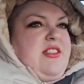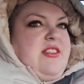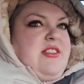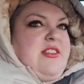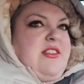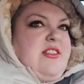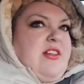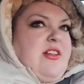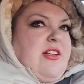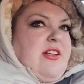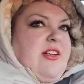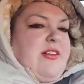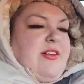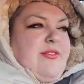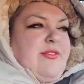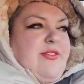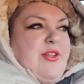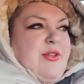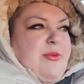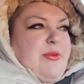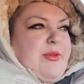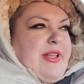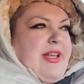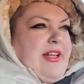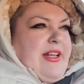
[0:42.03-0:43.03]
Someone said,
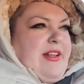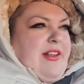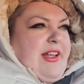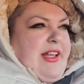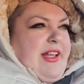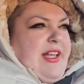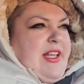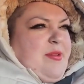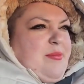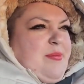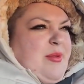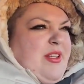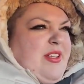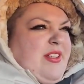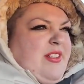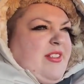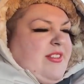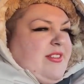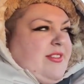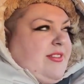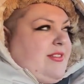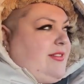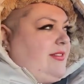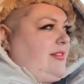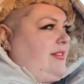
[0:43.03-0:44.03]
as always, makeup
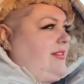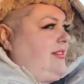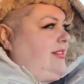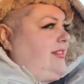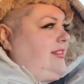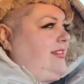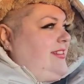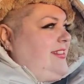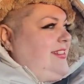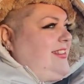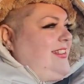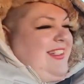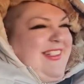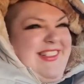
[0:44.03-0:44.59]
on point.